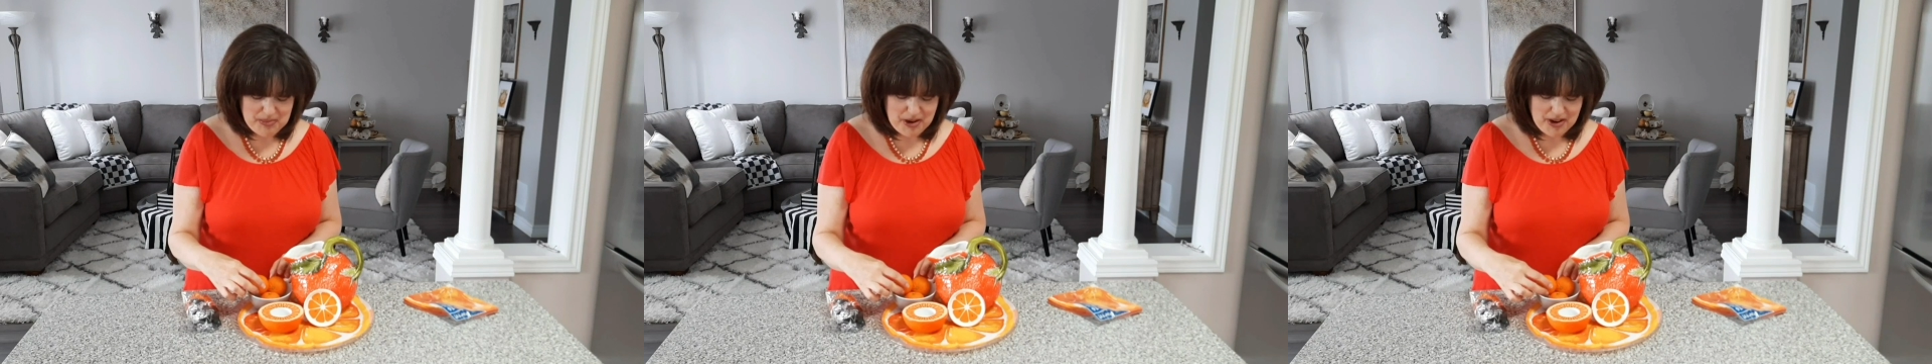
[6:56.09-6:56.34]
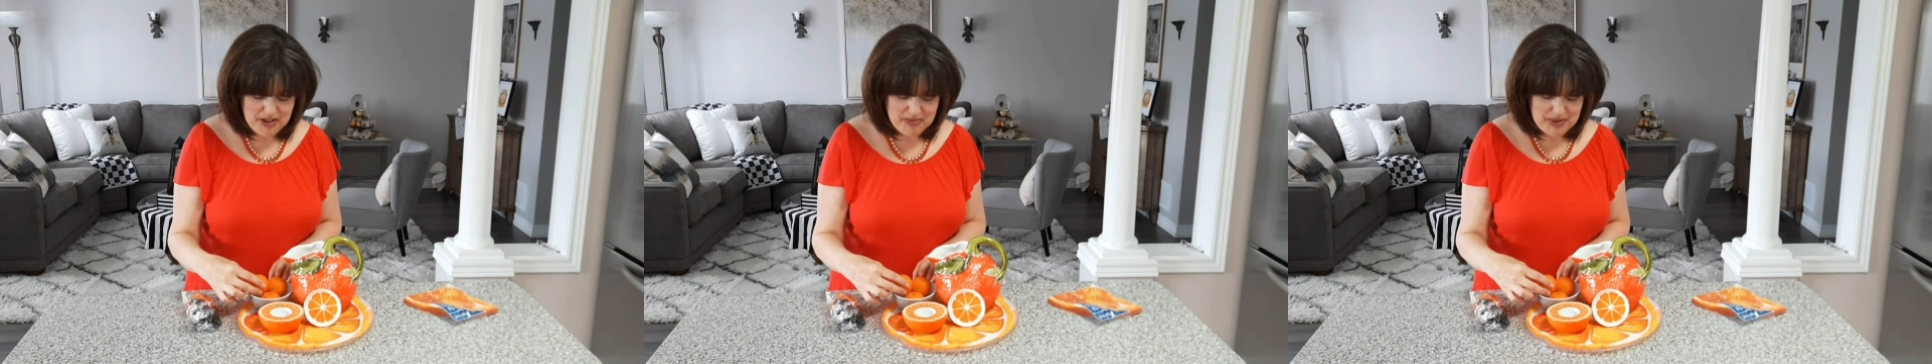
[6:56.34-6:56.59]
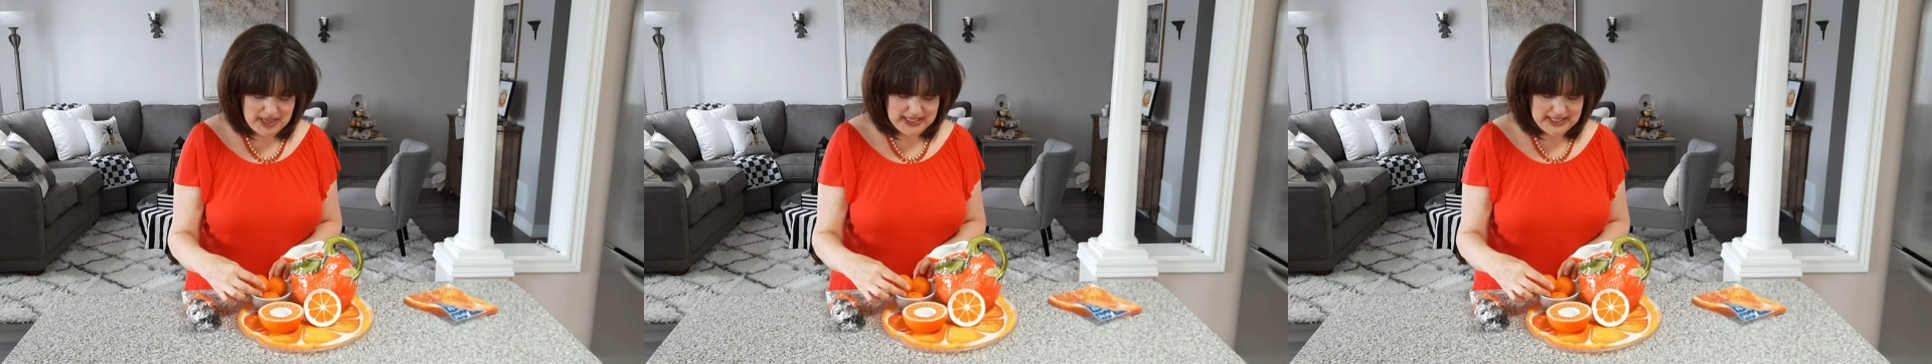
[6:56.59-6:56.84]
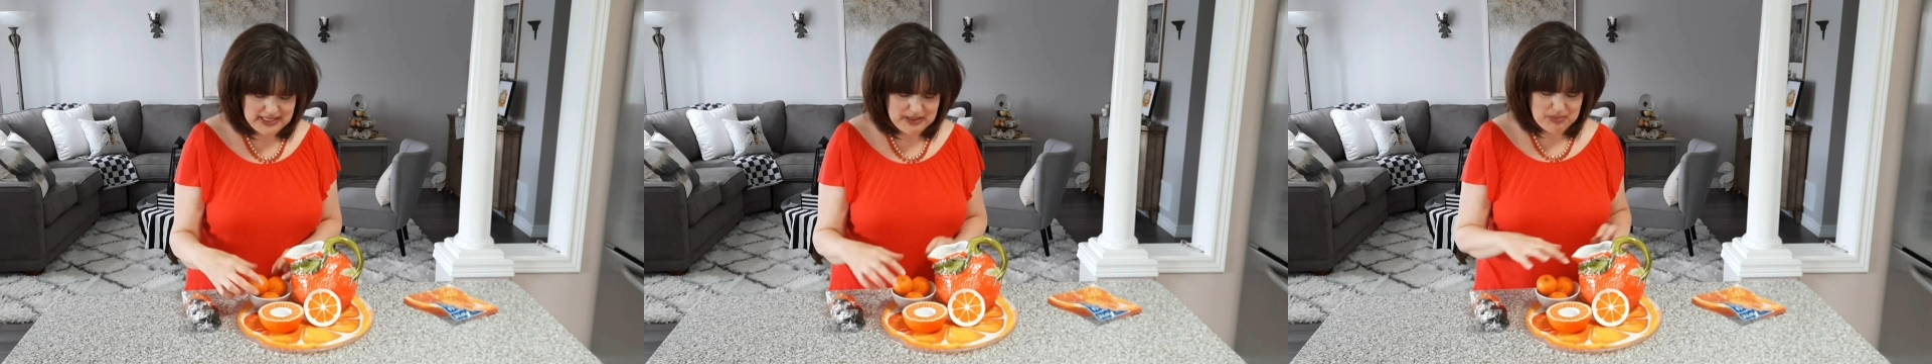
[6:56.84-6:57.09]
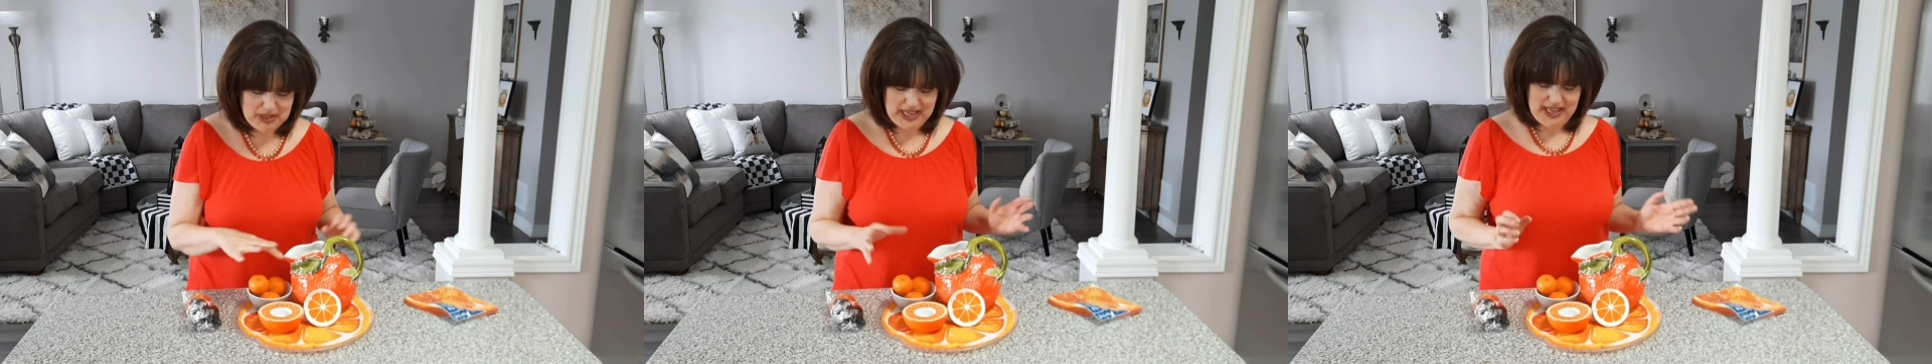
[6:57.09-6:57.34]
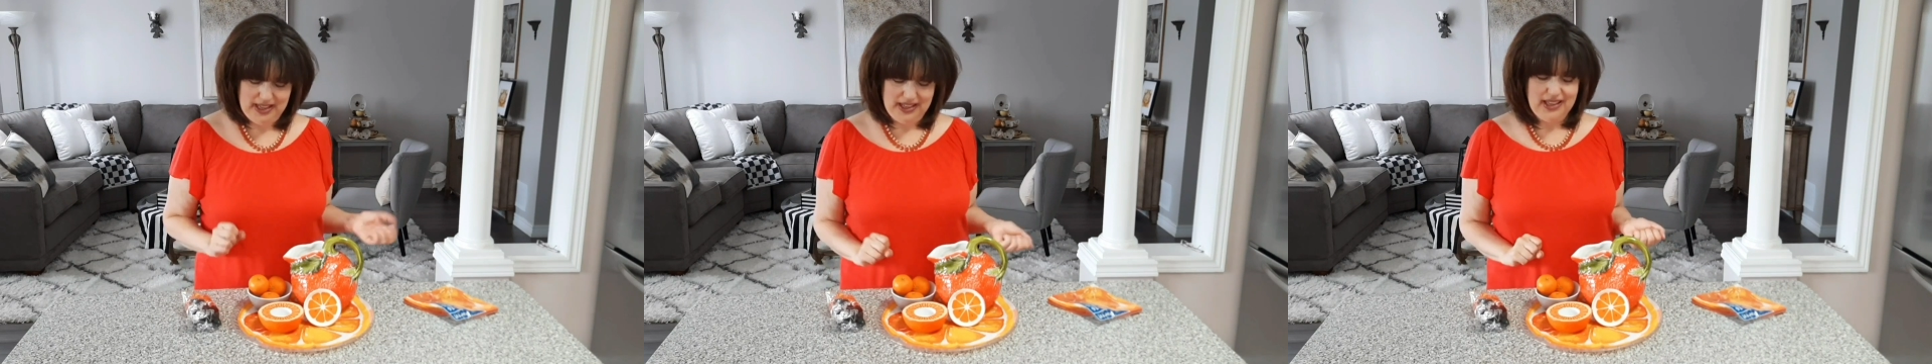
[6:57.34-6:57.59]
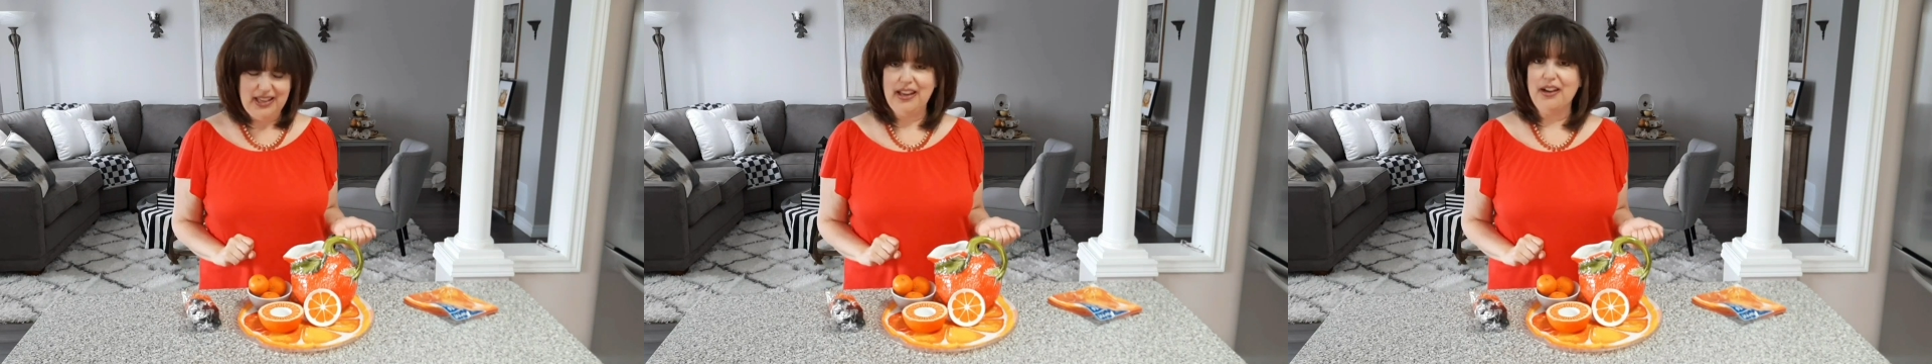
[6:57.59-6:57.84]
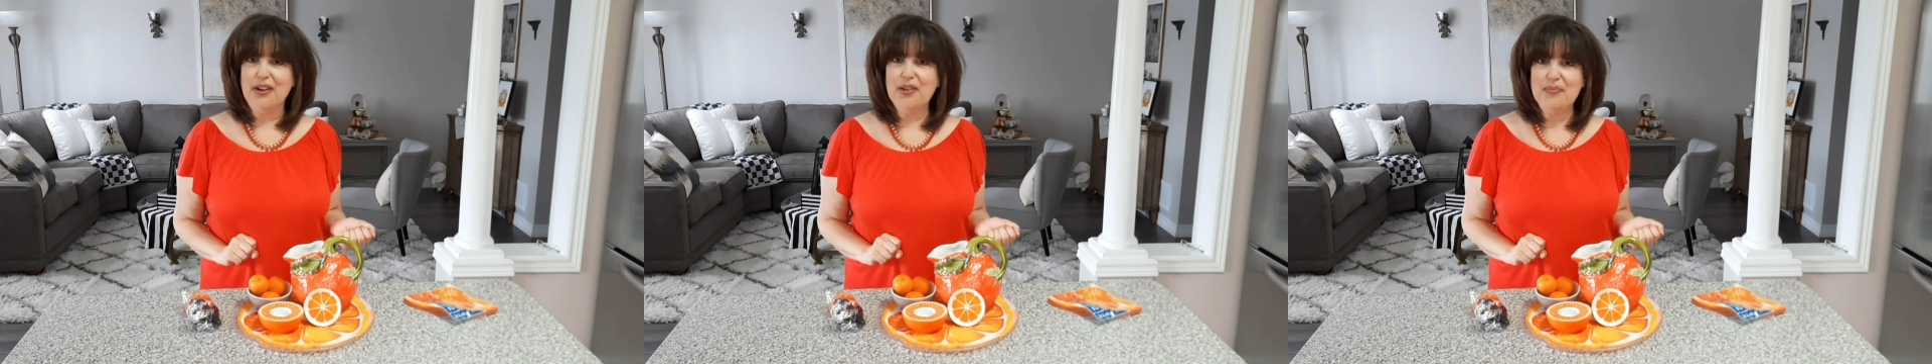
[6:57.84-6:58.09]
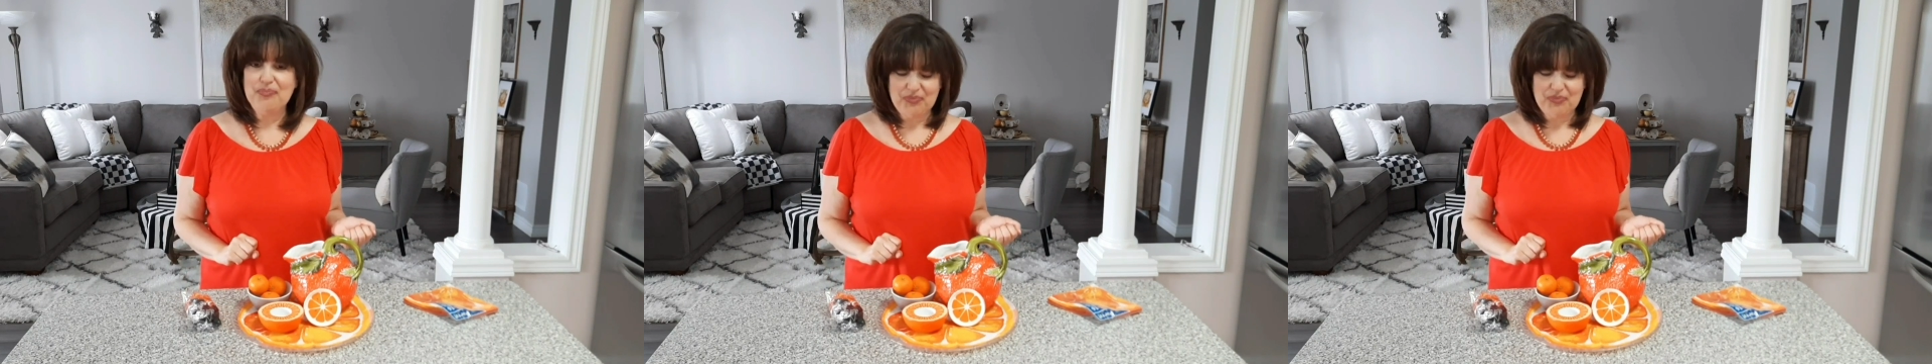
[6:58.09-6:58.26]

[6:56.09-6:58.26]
part of my display here